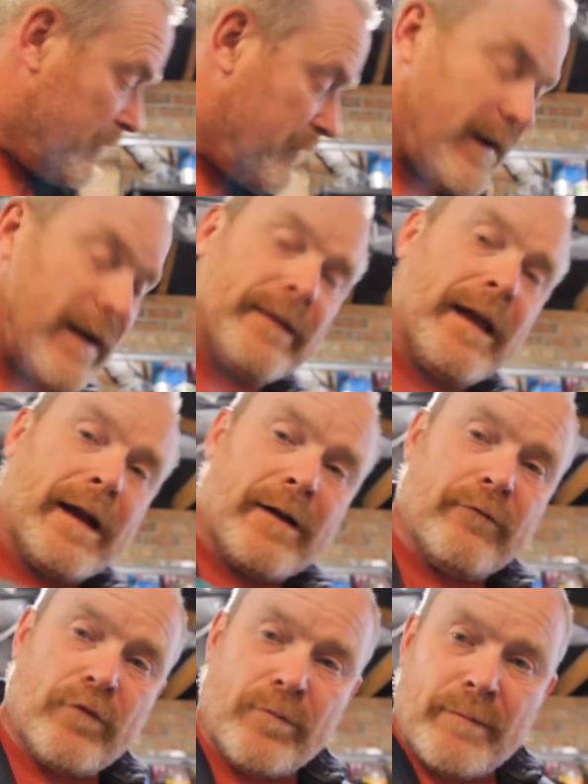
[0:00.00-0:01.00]
the fact that I
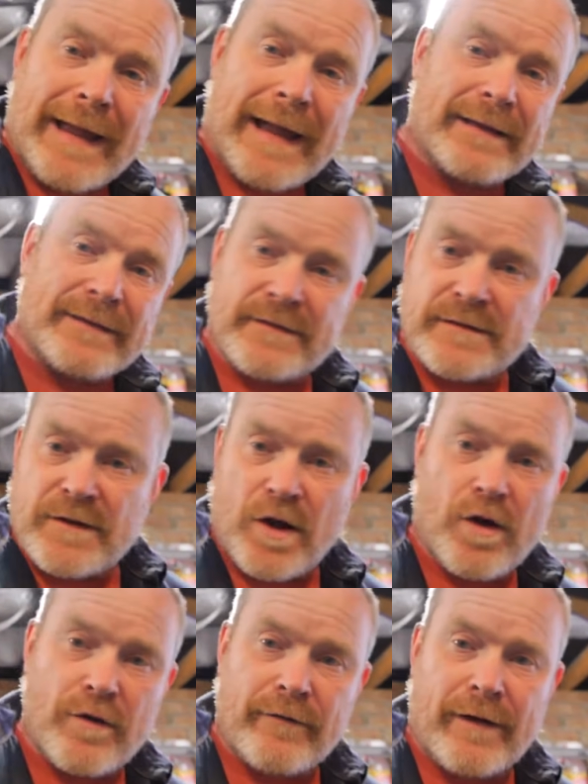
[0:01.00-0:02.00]
can run my hands
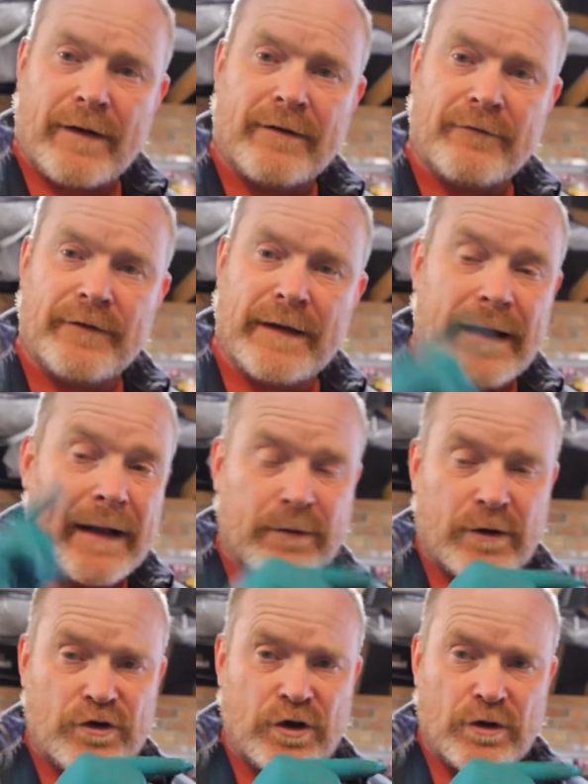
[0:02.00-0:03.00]
over, I can feel it. I'm
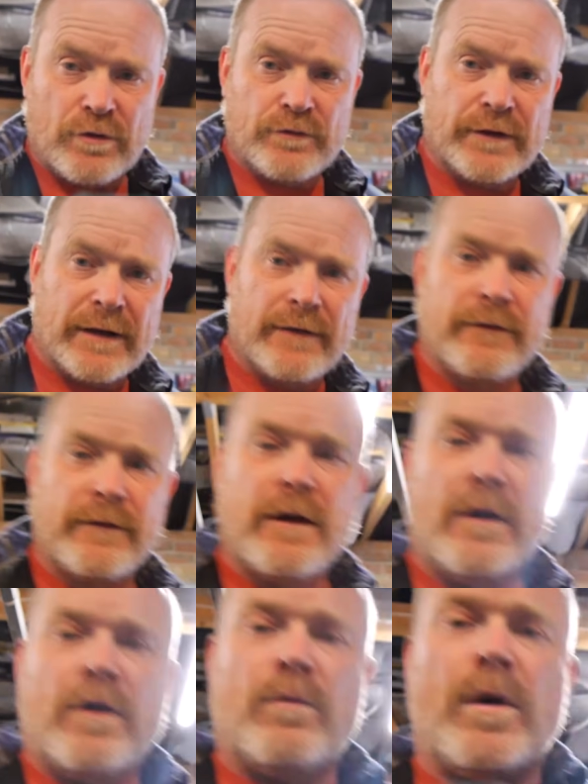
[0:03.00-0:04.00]
going to show you underneath
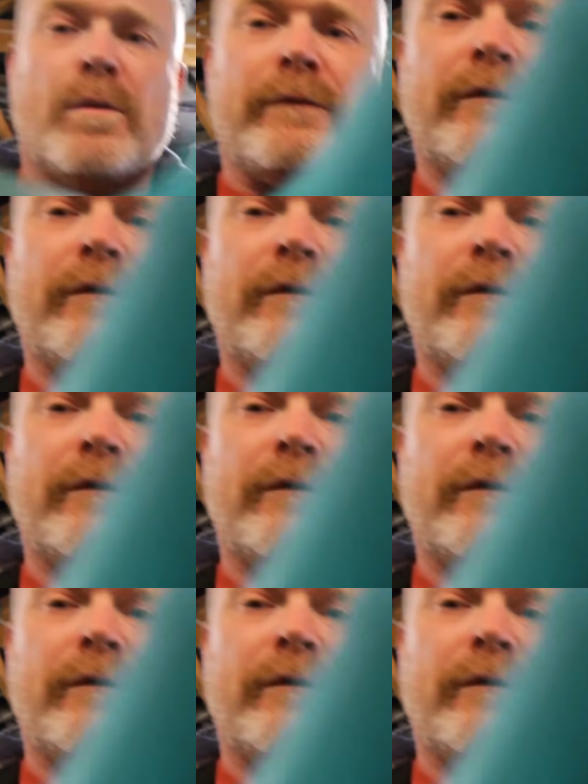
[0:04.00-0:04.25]
what